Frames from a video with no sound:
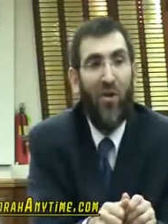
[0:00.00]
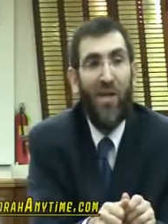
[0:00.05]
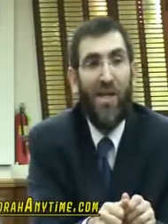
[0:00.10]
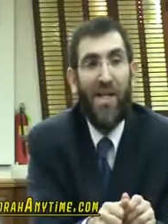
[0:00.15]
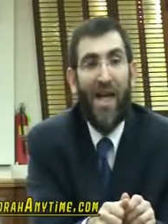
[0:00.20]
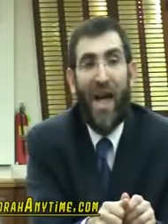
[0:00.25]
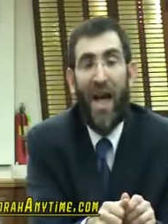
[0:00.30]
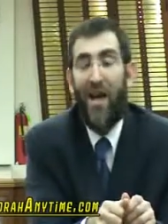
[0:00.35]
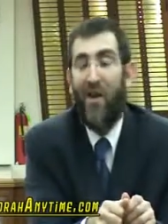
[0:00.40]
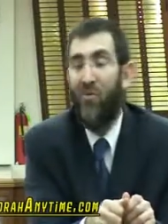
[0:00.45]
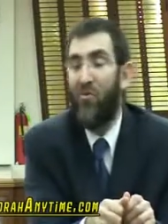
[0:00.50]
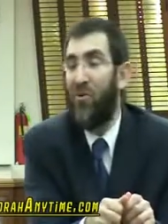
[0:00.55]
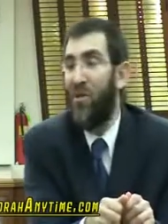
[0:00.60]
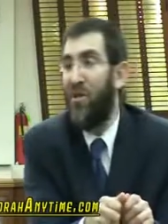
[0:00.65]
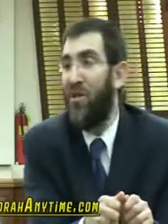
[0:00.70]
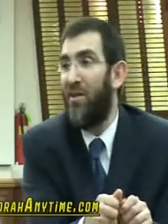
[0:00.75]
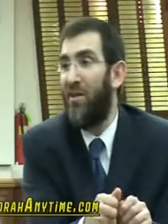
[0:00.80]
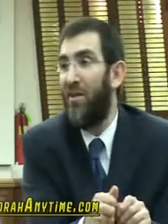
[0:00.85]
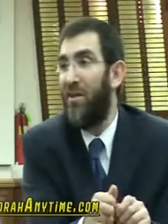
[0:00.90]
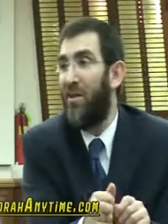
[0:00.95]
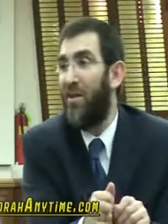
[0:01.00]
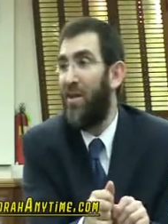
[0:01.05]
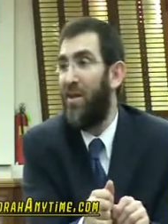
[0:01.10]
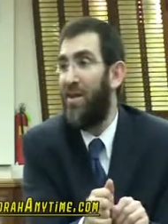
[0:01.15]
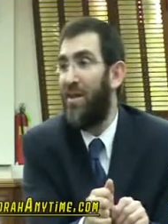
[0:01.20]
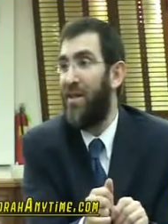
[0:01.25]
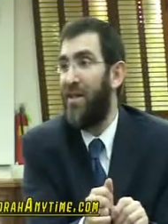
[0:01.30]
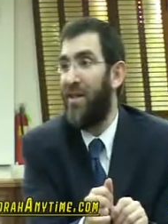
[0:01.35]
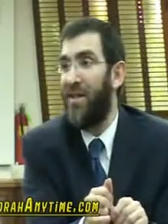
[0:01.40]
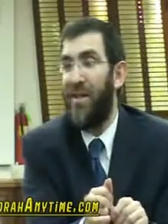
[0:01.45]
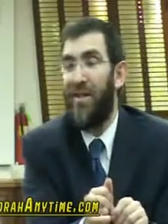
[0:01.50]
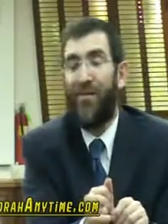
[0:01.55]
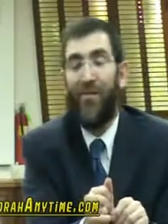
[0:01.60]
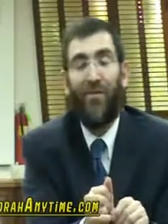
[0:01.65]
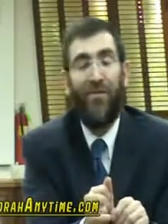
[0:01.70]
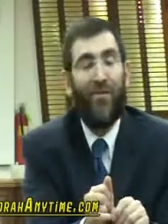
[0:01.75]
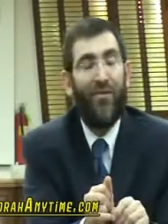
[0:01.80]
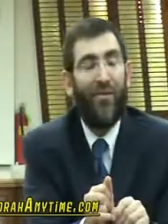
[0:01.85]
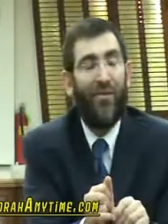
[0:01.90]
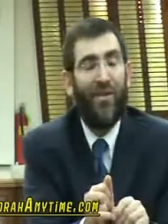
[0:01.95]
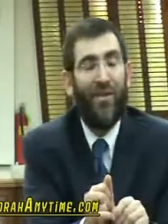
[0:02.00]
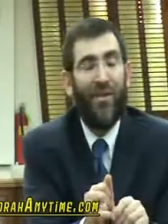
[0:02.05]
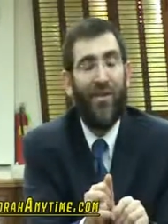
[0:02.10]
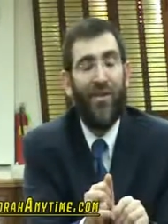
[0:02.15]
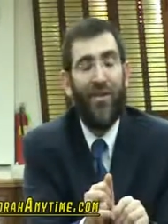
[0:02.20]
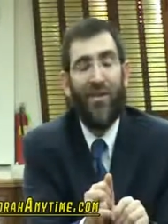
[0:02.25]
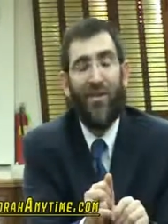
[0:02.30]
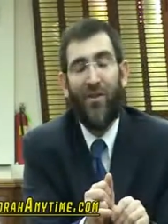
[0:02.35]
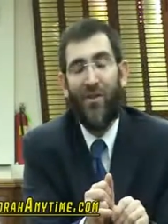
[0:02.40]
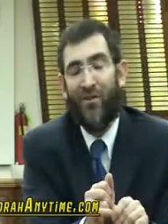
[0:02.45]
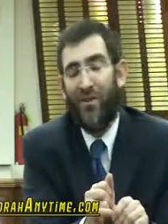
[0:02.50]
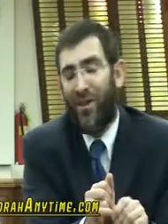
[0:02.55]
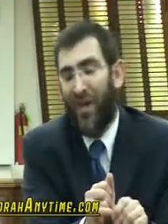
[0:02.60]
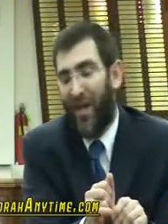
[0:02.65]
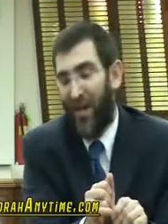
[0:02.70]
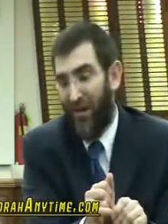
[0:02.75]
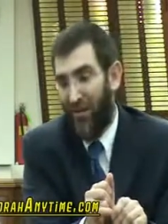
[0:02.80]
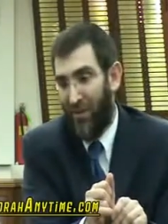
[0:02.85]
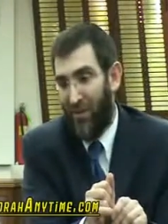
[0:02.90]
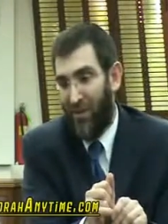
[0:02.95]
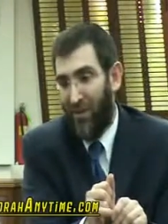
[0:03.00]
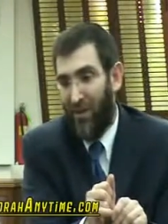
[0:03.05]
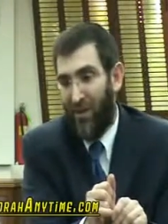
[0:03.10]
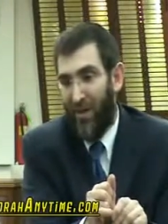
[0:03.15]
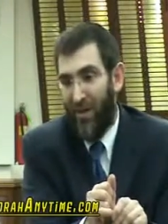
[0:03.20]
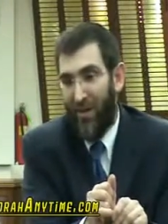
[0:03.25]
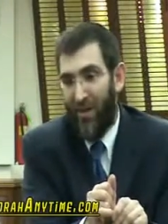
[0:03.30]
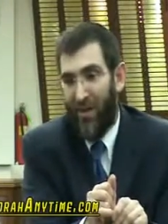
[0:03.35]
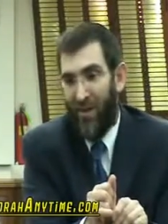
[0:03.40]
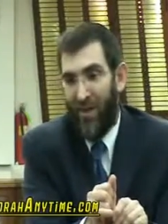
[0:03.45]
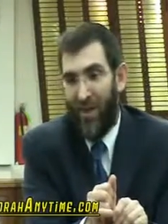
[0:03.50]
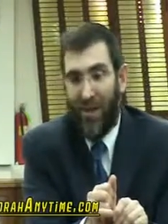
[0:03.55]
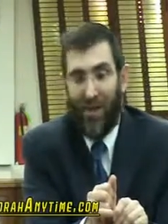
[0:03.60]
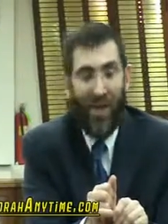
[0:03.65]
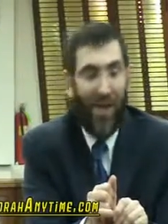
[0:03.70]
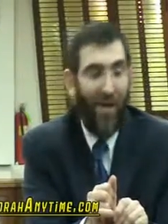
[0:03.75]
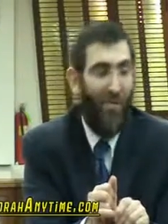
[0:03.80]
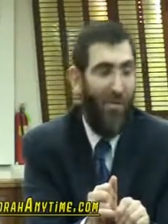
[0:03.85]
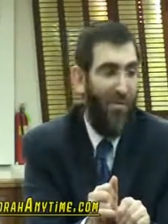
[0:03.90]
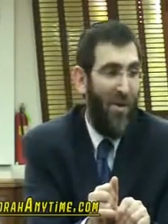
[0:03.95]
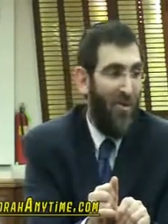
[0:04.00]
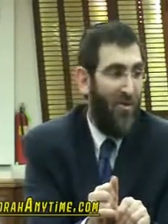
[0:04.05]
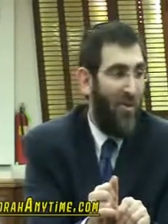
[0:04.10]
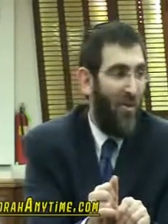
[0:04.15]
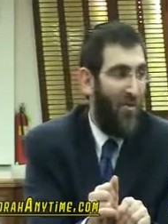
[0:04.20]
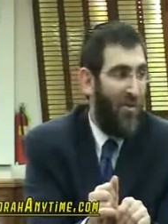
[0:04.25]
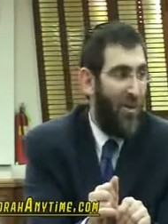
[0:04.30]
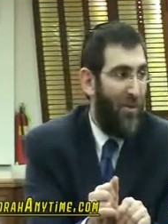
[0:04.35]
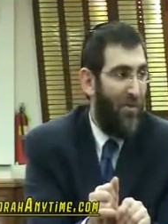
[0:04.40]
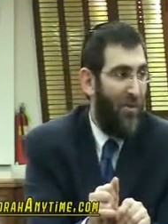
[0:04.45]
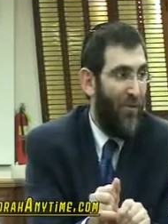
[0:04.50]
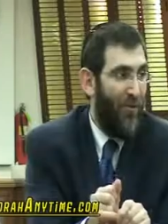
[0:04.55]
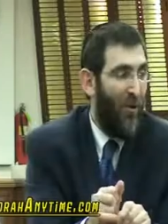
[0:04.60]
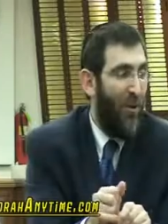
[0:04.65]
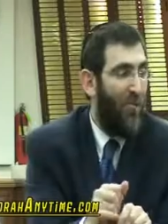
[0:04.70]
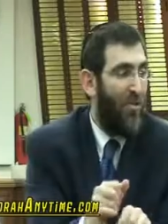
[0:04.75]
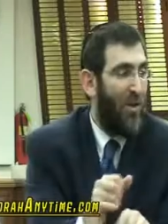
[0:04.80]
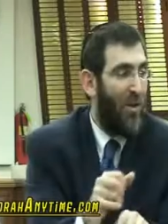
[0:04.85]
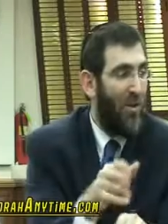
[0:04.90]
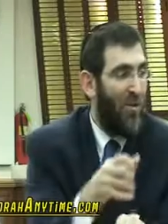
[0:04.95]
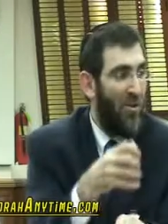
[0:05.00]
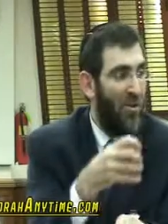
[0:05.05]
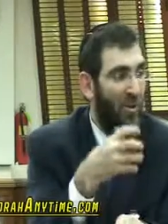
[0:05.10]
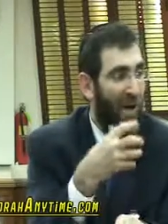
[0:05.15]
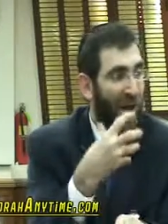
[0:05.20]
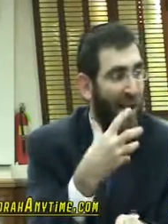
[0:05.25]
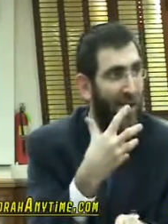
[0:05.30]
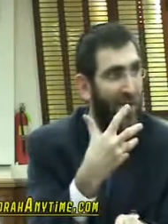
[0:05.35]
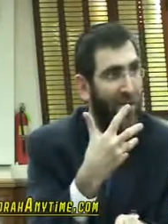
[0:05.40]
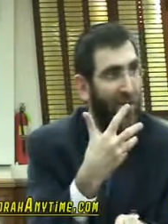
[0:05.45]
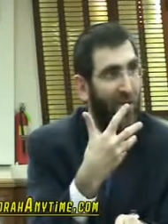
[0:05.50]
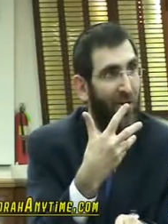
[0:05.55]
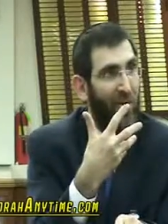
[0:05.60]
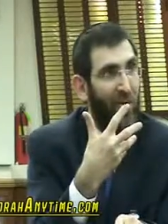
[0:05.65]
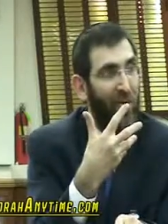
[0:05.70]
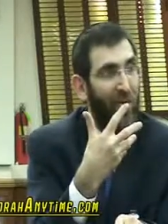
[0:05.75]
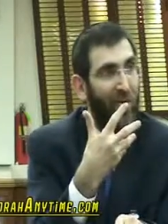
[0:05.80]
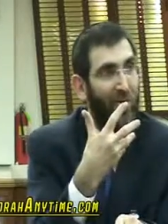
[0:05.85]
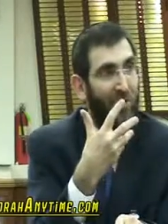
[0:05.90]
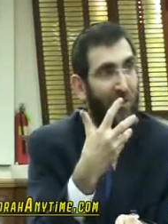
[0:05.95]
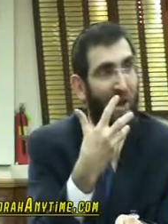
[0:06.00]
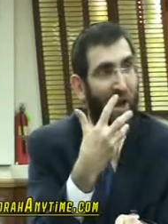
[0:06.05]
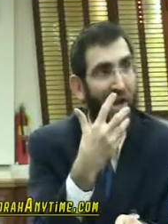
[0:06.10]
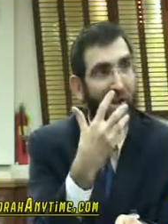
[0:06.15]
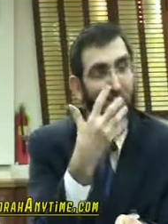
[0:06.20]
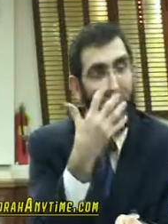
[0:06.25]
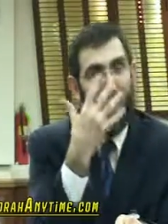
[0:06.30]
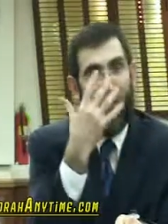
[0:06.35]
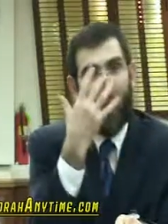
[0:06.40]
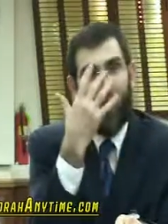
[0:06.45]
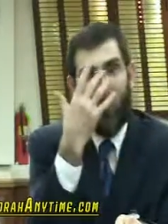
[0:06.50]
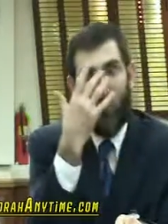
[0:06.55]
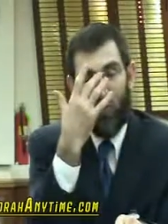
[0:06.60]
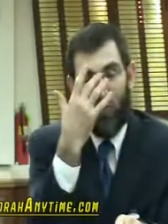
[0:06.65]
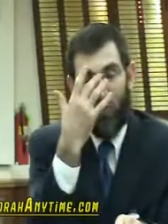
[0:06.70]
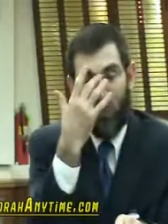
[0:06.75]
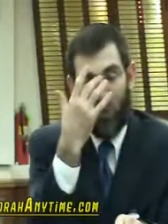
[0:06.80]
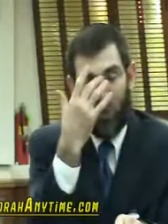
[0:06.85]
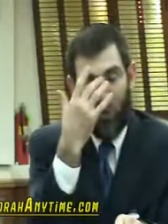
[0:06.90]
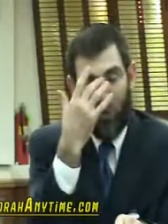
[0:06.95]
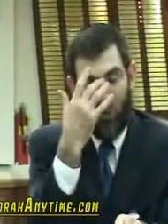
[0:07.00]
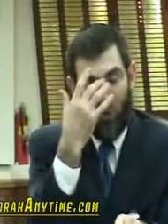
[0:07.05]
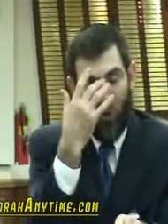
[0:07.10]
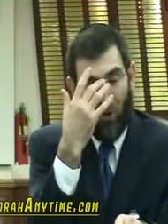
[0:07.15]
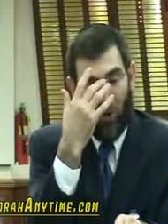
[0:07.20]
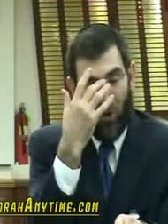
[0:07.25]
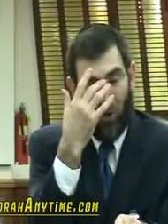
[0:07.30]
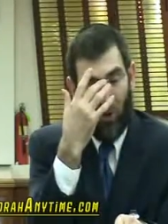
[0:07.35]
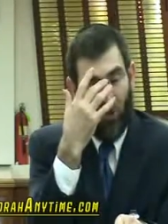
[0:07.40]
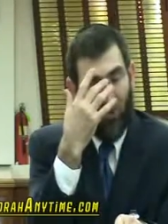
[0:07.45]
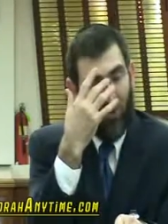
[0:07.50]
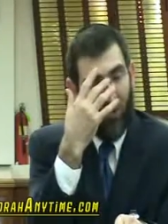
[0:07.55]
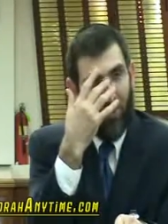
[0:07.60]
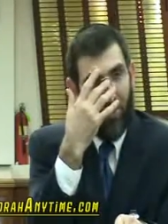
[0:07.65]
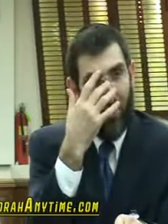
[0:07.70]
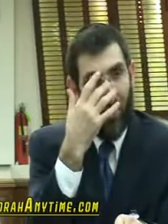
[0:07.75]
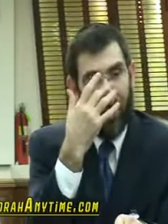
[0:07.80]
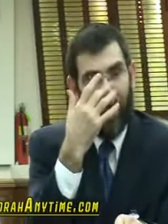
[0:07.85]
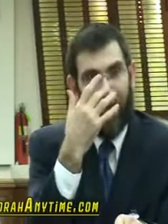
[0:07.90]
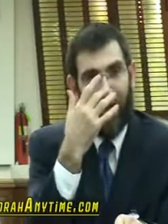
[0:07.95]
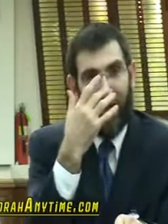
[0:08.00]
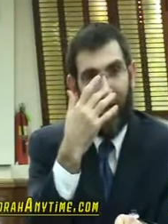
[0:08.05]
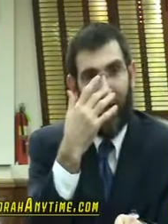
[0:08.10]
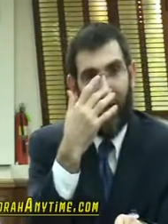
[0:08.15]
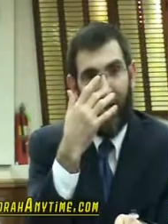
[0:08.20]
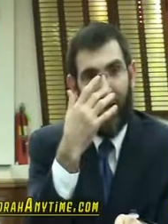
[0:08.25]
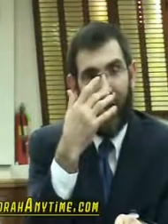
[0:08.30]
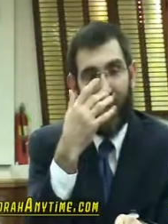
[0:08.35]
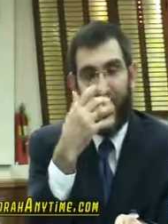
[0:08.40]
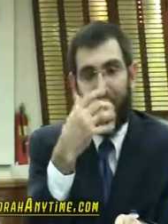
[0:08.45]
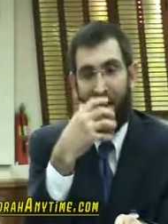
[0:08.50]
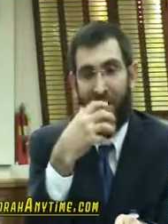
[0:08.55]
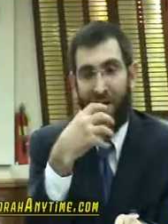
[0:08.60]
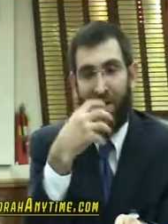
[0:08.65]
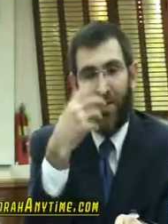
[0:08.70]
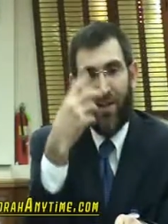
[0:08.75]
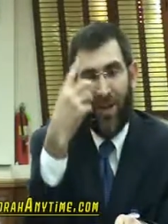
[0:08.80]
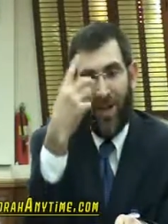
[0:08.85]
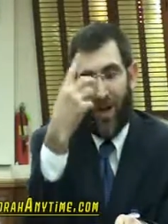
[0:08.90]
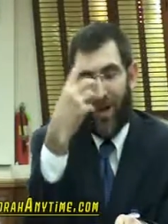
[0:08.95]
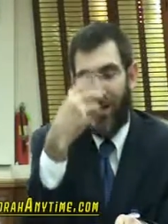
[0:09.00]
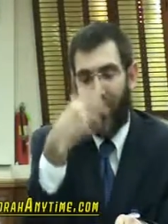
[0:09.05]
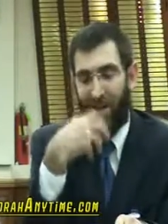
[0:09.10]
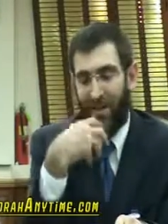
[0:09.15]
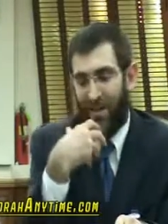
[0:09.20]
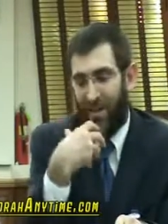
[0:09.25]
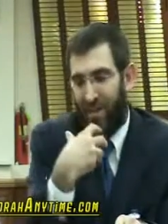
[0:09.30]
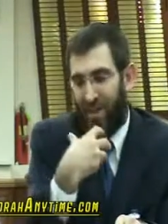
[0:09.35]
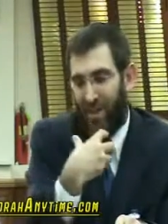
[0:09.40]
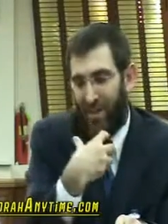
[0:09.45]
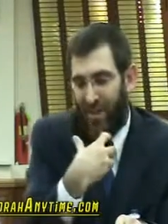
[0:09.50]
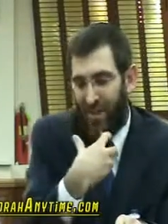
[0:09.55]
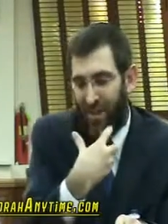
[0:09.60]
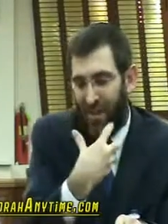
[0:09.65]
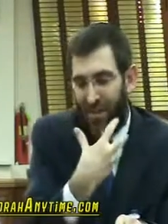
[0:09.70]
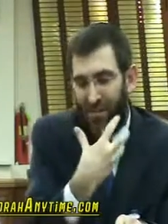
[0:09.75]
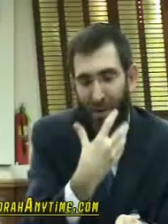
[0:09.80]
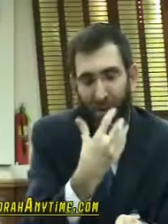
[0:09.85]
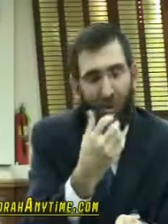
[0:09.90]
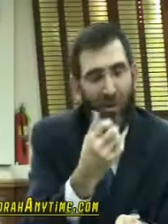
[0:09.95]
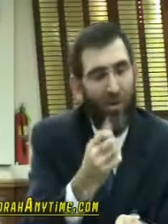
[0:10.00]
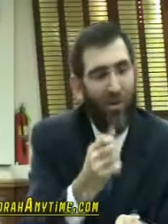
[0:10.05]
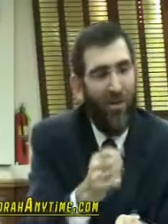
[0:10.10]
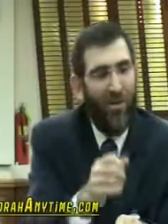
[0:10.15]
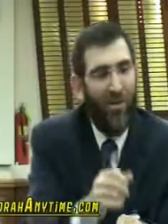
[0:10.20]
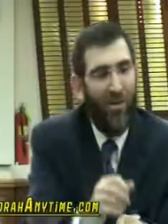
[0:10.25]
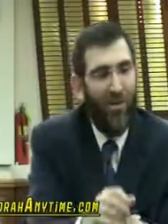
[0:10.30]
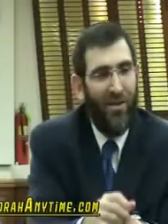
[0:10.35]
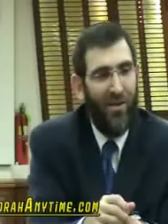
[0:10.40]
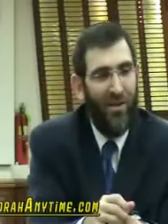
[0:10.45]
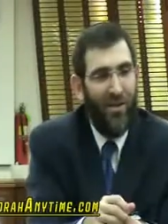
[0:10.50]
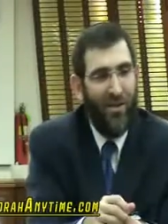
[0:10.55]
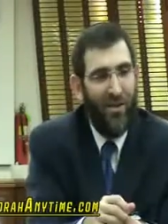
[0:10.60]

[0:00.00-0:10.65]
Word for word: who gets angry, it's as if he served an idol. And again, we mentioned the reason before, because when you're angry, when you're angry, who, who's controlling you? It's not God. It's it's this emotion.